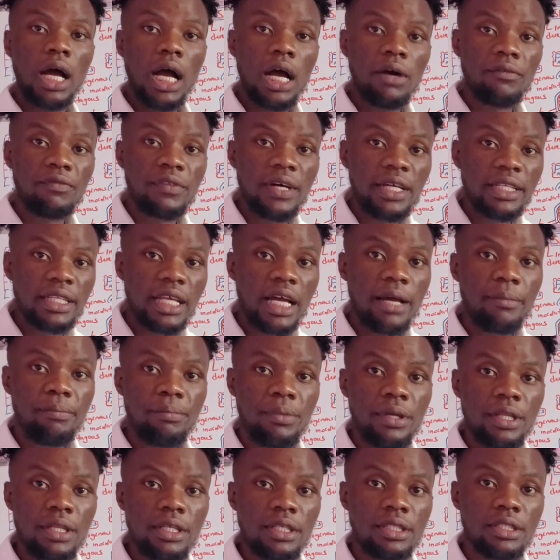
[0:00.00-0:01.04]
have that
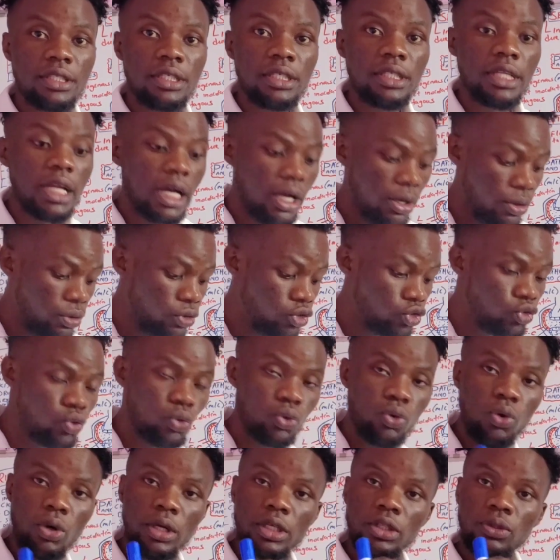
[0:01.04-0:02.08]
ability now to
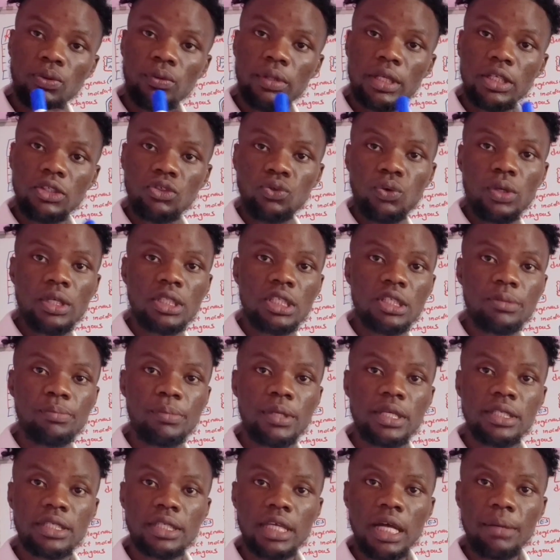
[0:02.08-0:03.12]
go into the joint
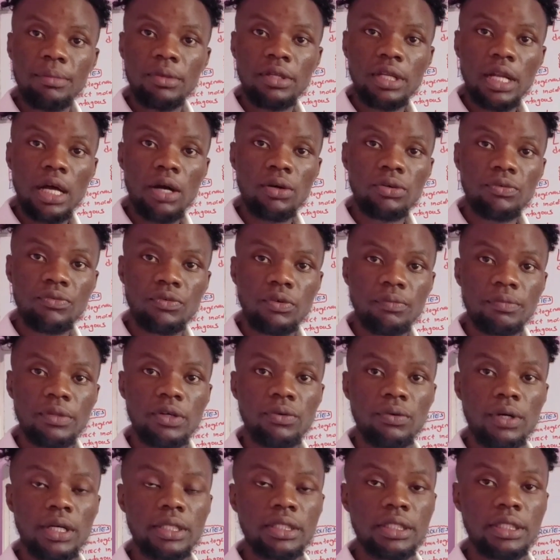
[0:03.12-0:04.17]
space coming out from the
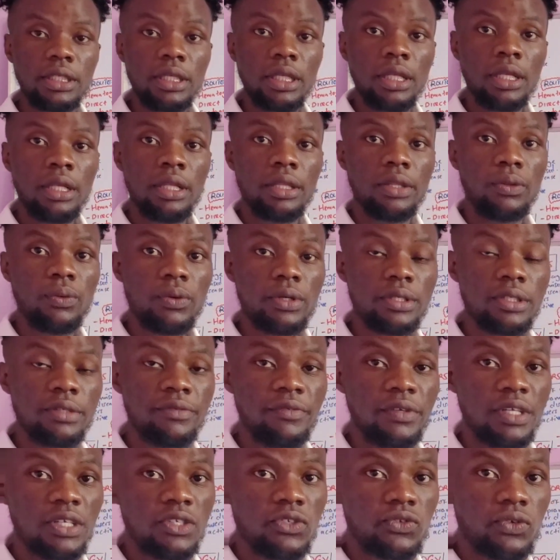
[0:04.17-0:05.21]
what? Those
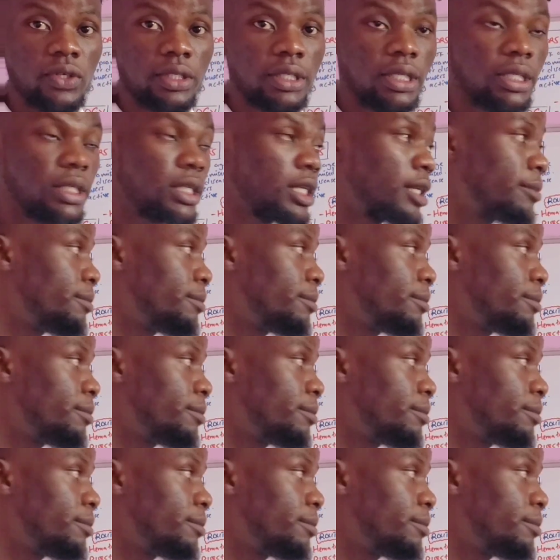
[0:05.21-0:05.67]
fenestrated